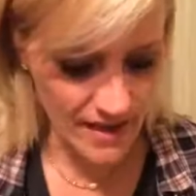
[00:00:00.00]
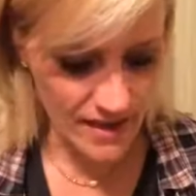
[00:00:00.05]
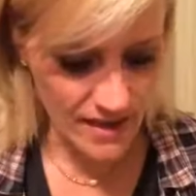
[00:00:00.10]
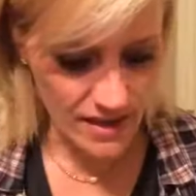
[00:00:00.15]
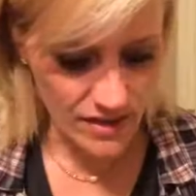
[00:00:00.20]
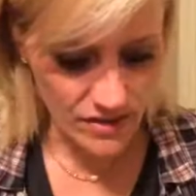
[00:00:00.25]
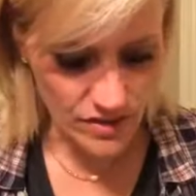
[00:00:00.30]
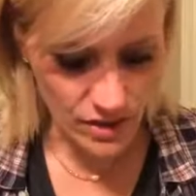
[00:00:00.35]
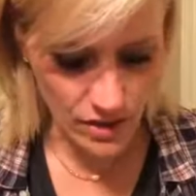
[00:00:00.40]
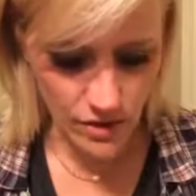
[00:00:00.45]

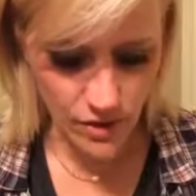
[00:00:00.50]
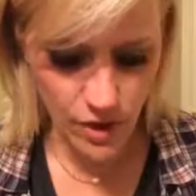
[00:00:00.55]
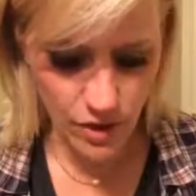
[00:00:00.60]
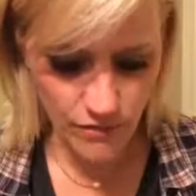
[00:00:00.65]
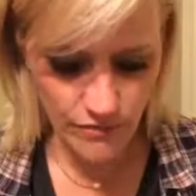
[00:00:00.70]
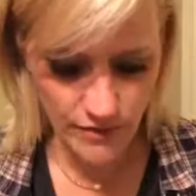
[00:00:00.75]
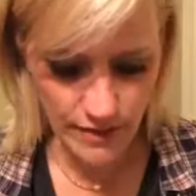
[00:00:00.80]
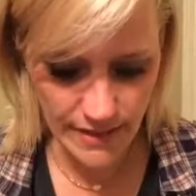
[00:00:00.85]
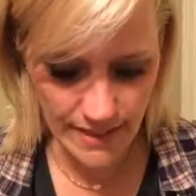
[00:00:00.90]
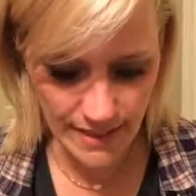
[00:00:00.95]
So
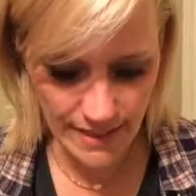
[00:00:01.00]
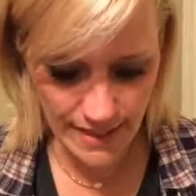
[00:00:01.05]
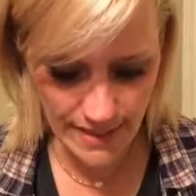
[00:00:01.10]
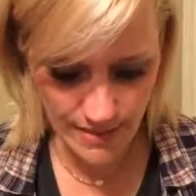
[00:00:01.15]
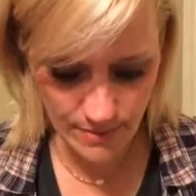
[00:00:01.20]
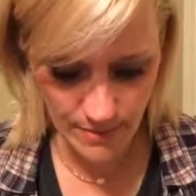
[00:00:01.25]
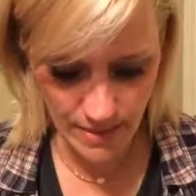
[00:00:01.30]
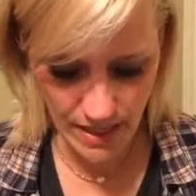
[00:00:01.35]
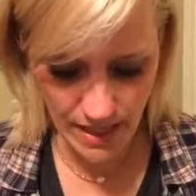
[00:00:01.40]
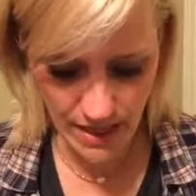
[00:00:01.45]
hopefully it's
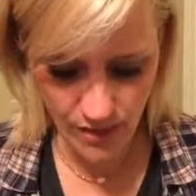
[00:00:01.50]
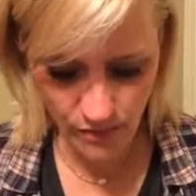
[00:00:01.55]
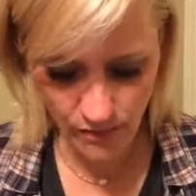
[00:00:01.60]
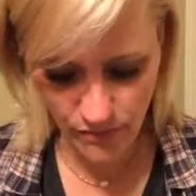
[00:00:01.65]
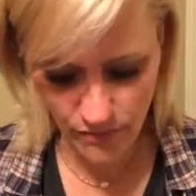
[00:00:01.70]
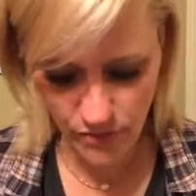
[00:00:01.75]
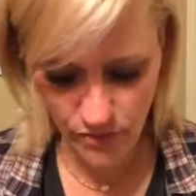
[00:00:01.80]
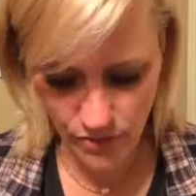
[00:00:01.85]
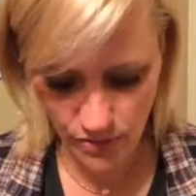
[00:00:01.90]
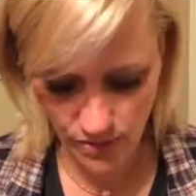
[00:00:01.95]
been
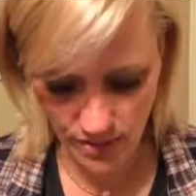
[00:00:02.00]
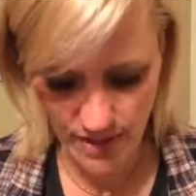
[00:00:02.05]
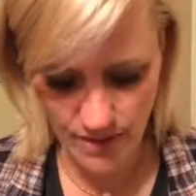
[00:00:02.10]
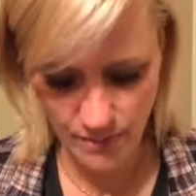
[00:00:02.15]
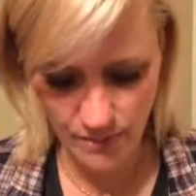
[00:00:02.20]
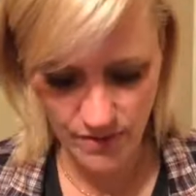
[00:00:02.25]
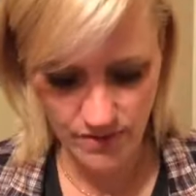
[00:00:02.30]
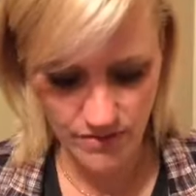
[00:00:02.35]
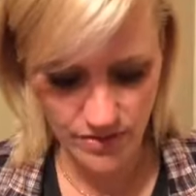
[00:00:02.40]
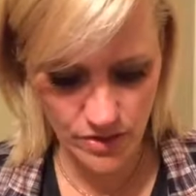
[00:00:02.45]
helpful, and
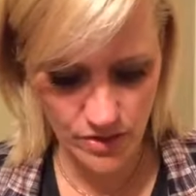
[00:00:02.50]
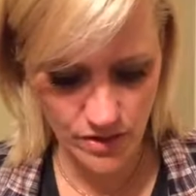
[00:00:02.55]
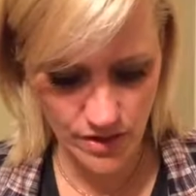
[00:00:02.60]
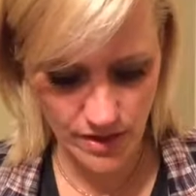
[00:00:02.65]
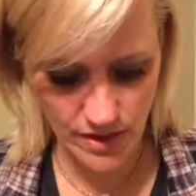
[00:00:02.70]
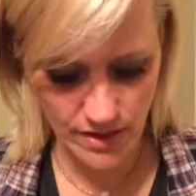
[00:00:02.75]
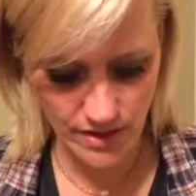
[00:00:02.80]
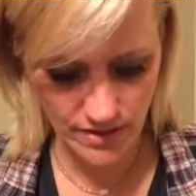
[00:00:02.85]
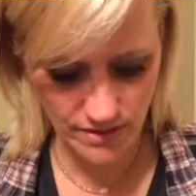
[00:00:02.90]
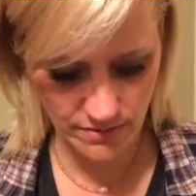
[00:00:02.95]
we've
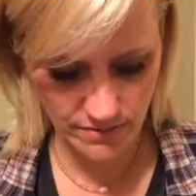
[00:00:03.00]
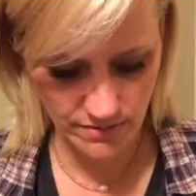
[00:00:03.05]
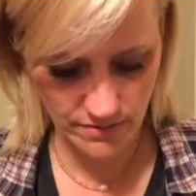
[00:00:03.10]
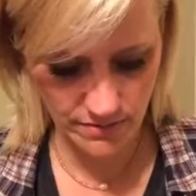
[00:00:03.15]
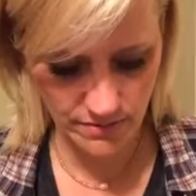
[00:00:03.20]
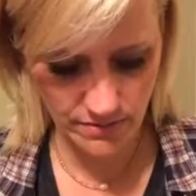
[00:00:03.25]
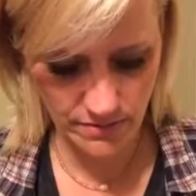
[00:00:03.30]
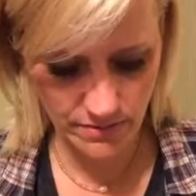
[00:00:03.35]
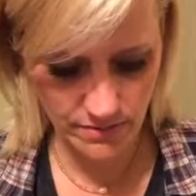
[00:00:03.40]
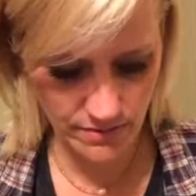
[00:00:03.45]
started
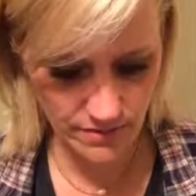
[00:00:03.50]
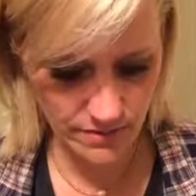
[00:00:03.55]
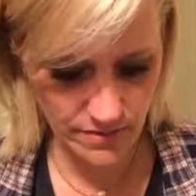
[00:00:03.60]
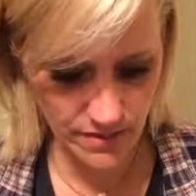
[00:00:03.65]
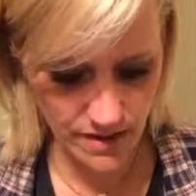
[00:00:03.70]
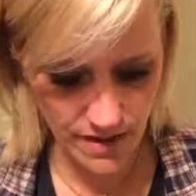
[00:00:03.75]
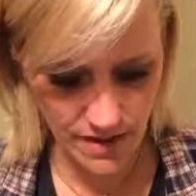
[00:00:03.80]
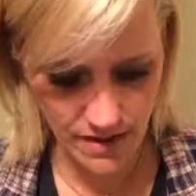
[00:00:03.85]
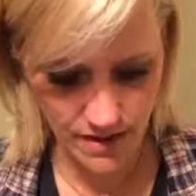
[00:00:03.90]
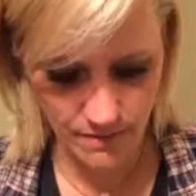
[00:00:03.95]

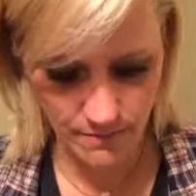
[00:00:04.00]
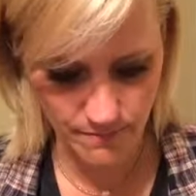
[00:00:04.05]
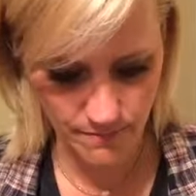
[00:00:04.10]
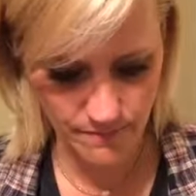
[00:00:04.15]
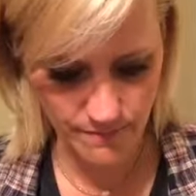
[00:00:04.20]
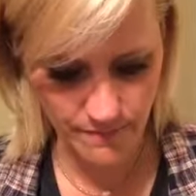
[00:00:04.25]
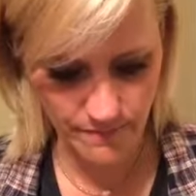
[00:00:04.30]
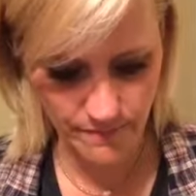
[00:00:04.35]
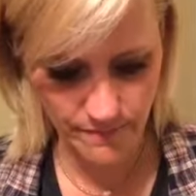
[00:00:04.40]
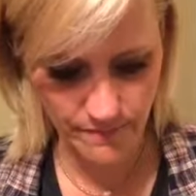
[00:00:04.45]

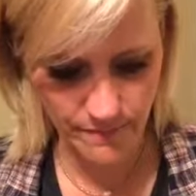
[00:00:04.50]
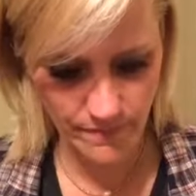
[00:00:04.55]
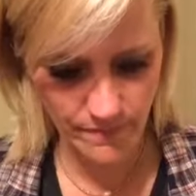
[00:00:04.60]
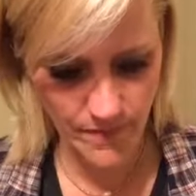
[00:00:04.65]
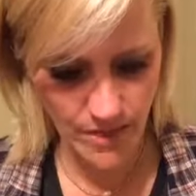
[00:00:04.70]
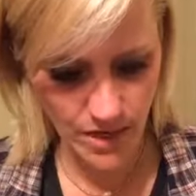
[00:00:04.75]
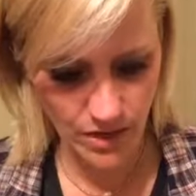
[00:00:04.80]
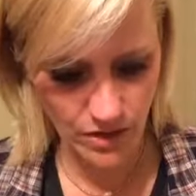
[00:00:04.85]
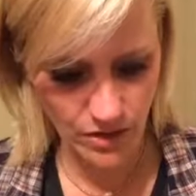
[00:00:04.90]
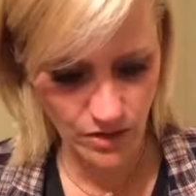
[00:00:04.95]

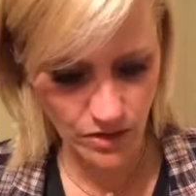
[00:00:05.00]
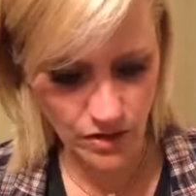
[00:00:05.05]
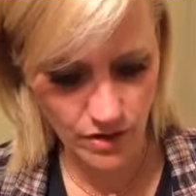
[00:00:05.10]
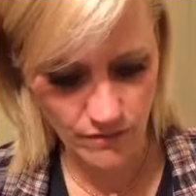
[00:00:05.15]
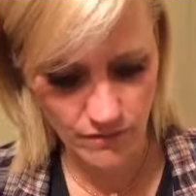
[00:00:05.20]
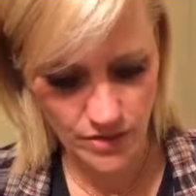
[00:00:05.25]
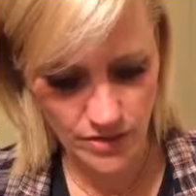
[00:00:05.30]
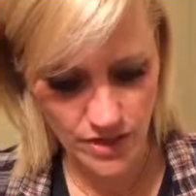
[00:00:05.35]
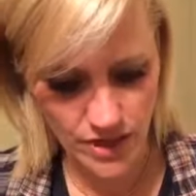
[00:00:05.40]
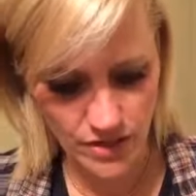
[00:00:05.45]
a good
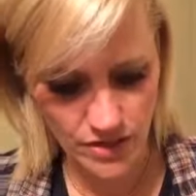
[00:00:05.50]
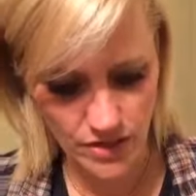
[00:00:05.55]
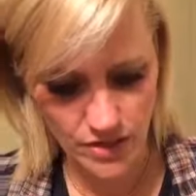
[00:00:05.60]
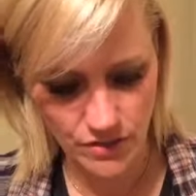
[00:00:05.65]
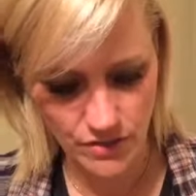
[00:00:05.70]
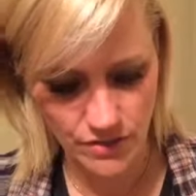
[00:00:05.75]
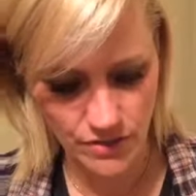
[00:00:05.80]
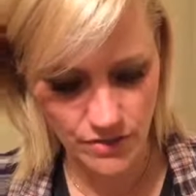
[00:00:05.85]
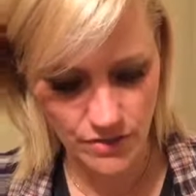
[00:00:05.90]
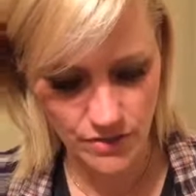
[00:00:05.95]

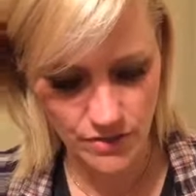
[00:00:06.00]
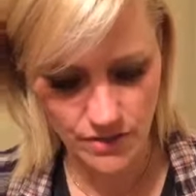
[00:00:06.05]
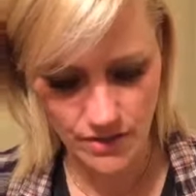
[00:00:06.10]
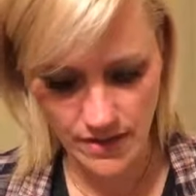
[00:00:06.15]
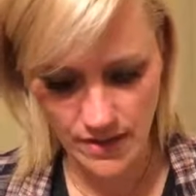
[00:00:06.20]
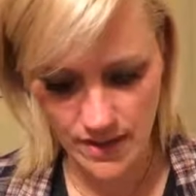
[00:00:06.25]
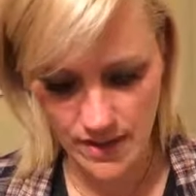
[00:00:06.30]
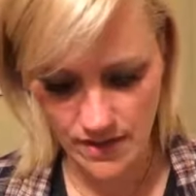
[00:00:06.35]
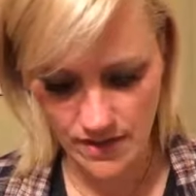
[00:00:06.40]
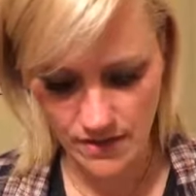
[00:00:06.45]
conversation
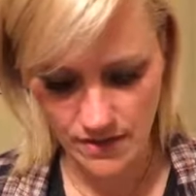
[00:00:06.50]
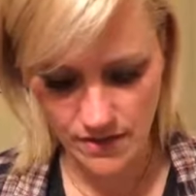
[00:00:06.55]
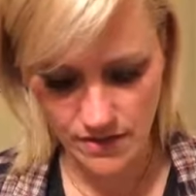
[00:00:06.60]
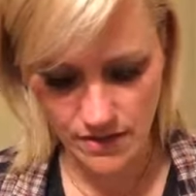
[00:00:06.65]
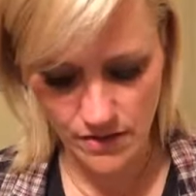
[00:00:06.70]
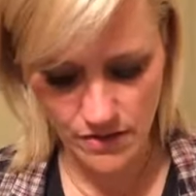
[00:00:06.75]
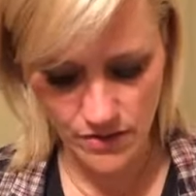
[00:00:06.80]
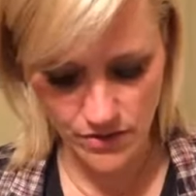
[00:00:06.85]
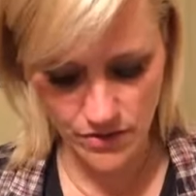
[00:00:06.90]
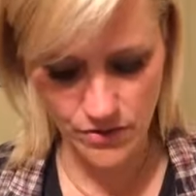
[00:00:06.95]

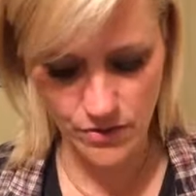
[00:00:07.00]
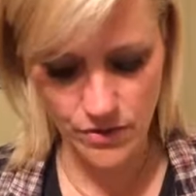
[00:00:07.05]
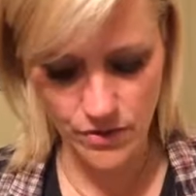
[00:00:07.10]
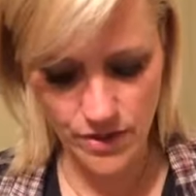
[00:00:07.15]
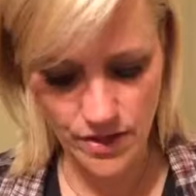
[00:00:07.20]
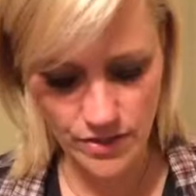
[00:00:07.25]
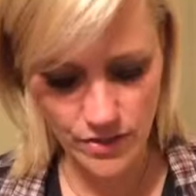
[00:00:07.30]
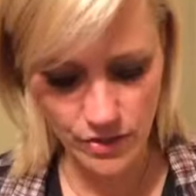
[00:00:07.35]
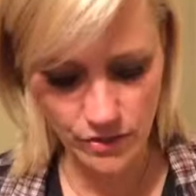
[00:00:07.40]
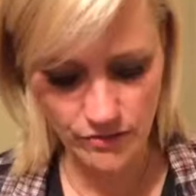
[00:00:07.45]
through
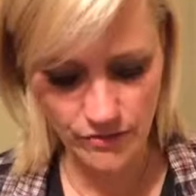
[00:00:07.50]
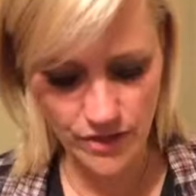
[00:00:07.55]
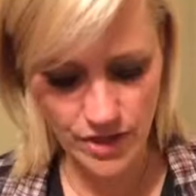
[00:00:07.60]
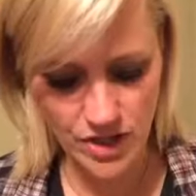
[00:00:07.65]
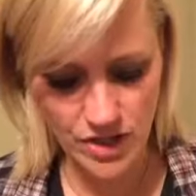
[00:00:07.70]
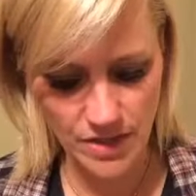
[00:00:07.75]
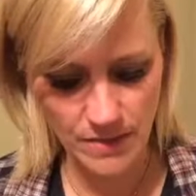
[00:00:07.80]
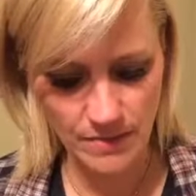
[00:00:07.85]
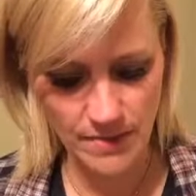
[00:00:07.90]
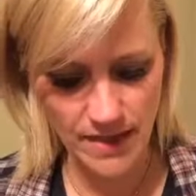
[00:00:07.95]
this whole
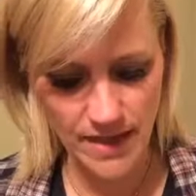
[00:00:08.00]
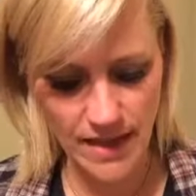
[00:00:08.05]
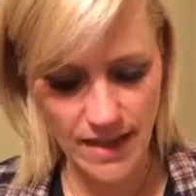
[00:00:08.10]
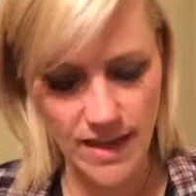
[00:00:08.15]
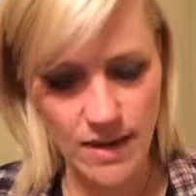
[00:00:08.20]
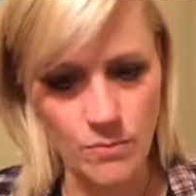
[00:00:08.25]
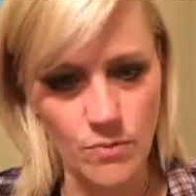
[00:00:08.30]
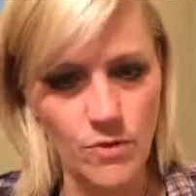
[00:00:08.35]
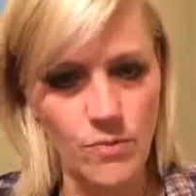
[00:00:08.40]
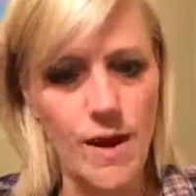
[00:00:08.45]
friendship thing,
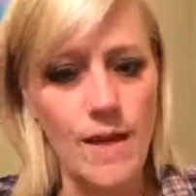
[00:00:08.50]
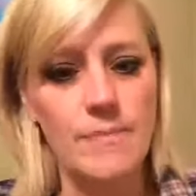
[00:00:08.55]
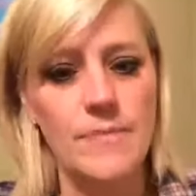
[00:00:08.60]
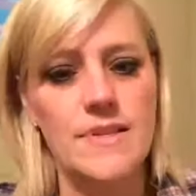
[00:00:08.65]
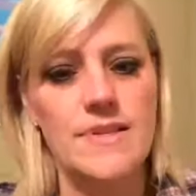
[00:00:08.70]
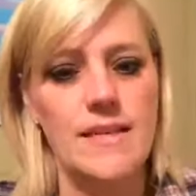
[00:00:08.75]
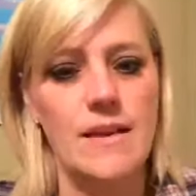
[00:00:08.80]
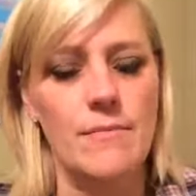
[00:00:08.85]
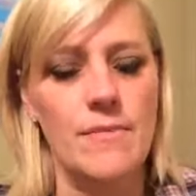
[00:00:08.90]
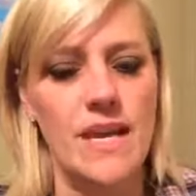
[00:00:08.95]
and we'll wrap
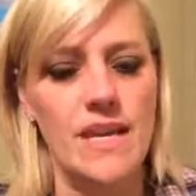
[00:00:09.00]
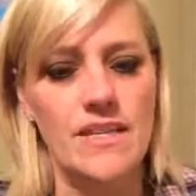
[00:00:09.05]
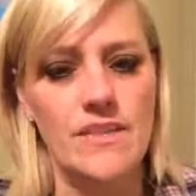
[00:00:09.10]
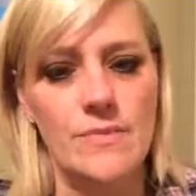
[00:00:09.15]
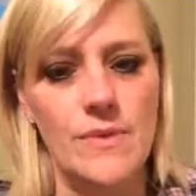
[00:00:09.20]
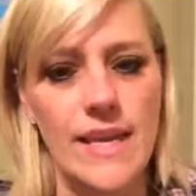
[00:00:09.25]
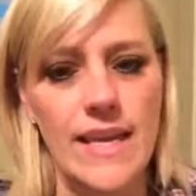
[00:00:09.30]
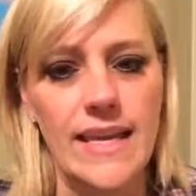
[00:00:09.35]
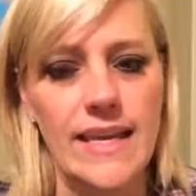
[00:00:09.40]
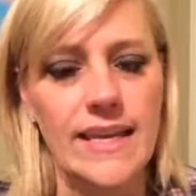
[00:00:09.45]
this up next
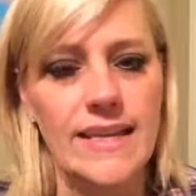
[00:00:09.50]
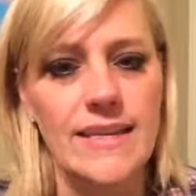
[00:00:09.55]
week.